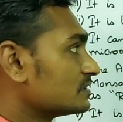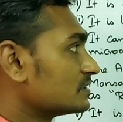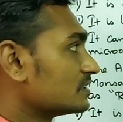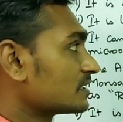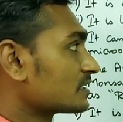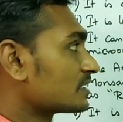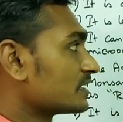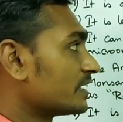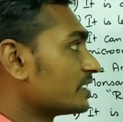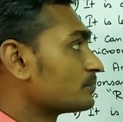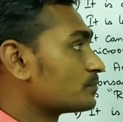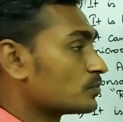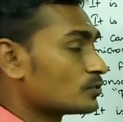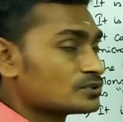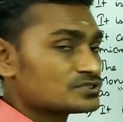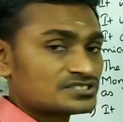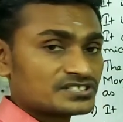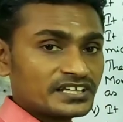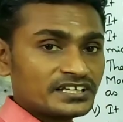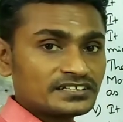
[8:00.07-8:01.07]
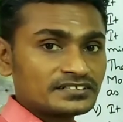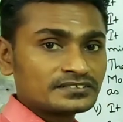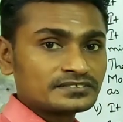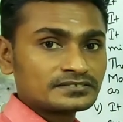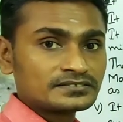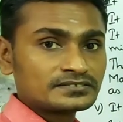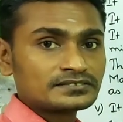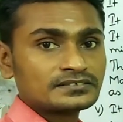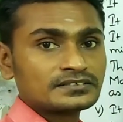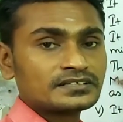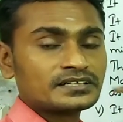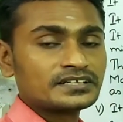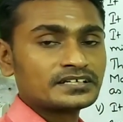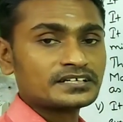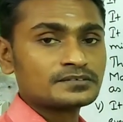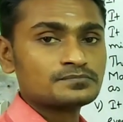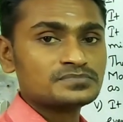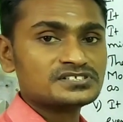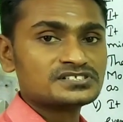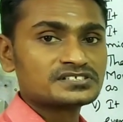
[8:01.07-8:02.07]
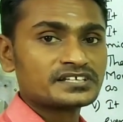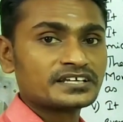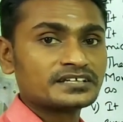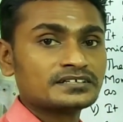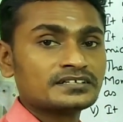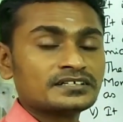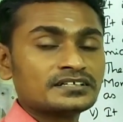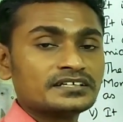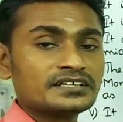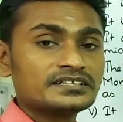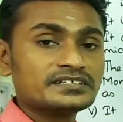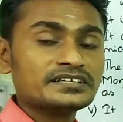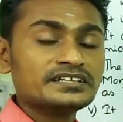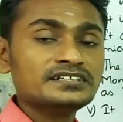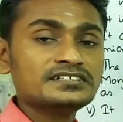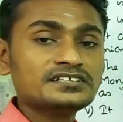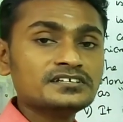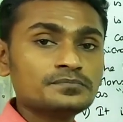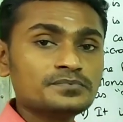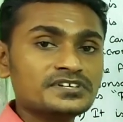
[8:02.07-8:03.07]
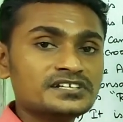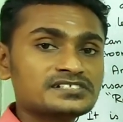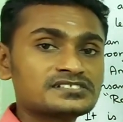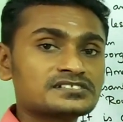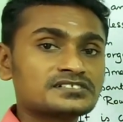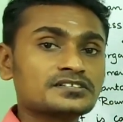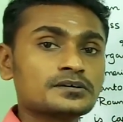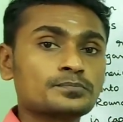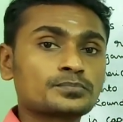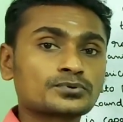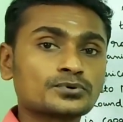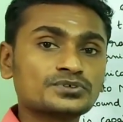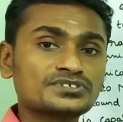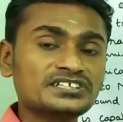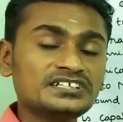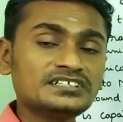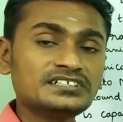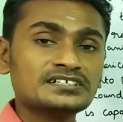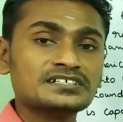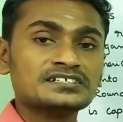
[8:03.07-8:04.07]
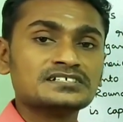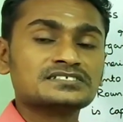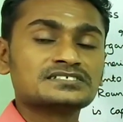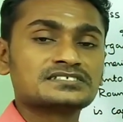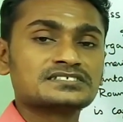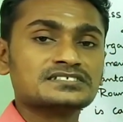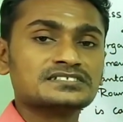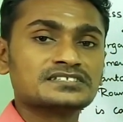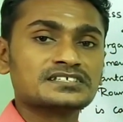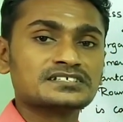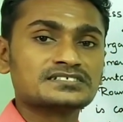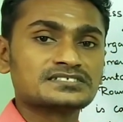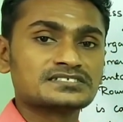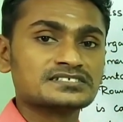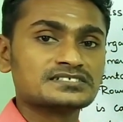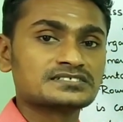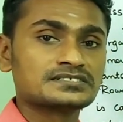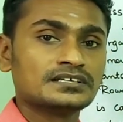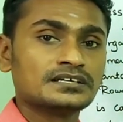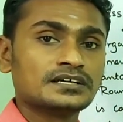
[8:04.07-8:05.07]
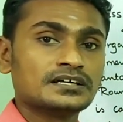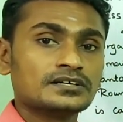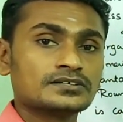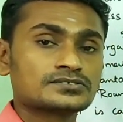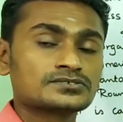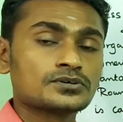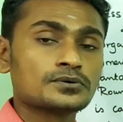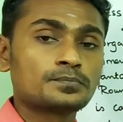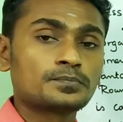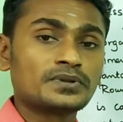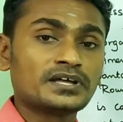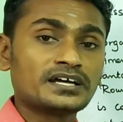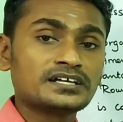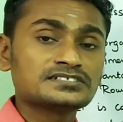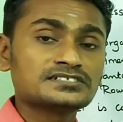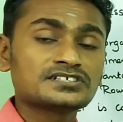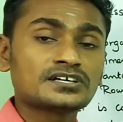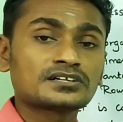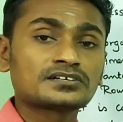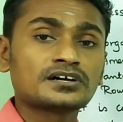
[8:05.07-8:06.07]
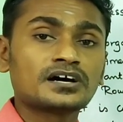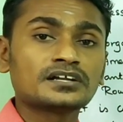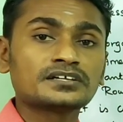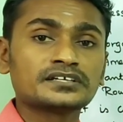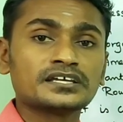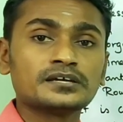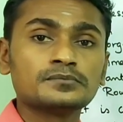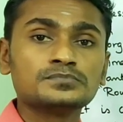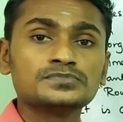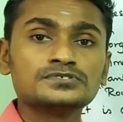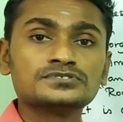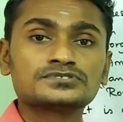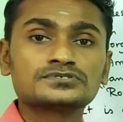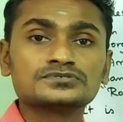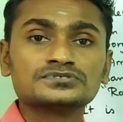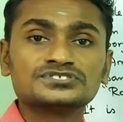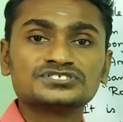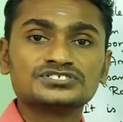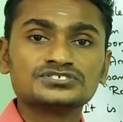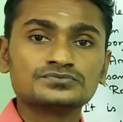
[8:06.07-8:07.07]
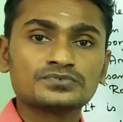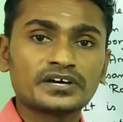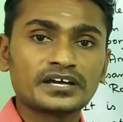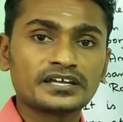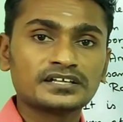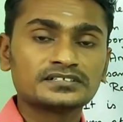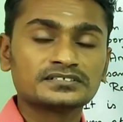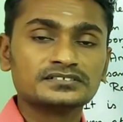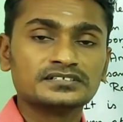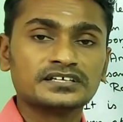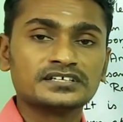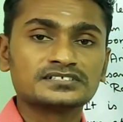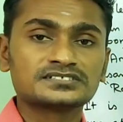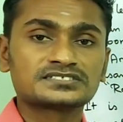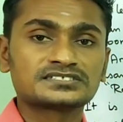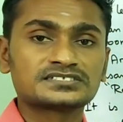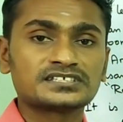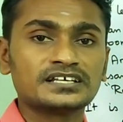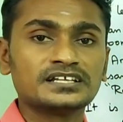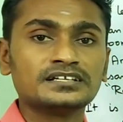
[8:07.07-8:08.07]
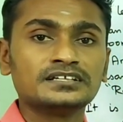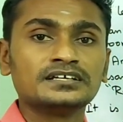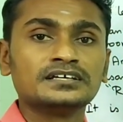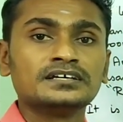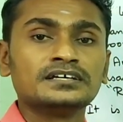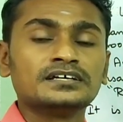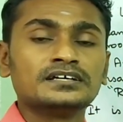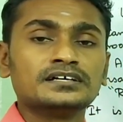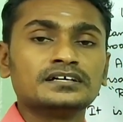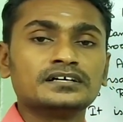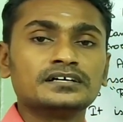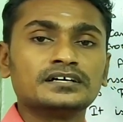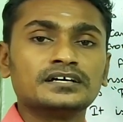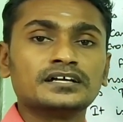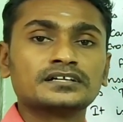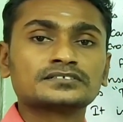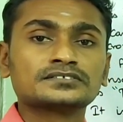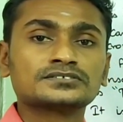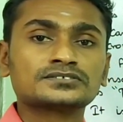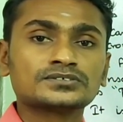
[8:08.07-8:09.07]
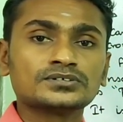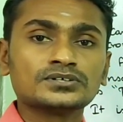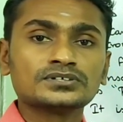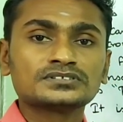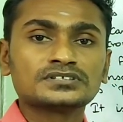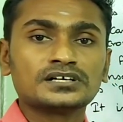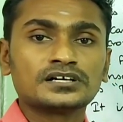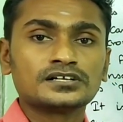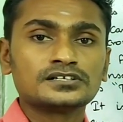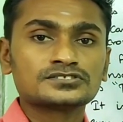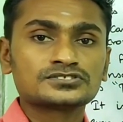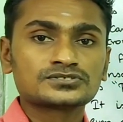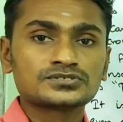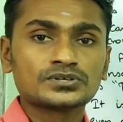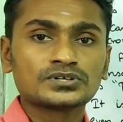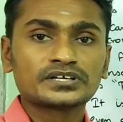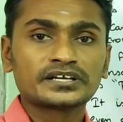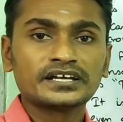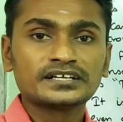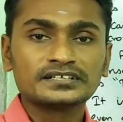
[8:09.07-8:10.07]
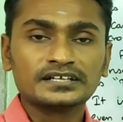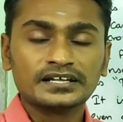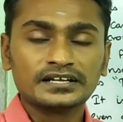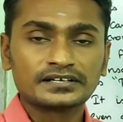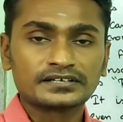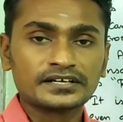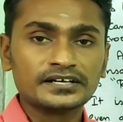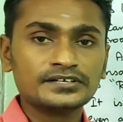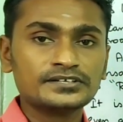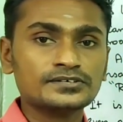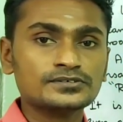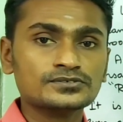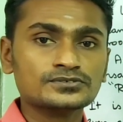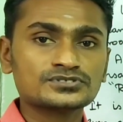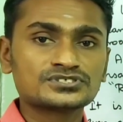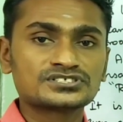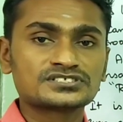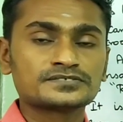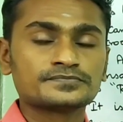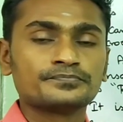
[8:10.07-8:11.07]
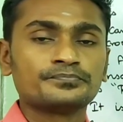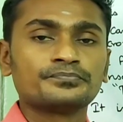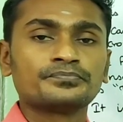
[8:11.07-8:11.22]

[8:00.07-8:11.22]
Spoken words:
the glyphosate herbicide. It inhibits the protein synthesis. So plants are not able to divide their cell and growth also get reduced,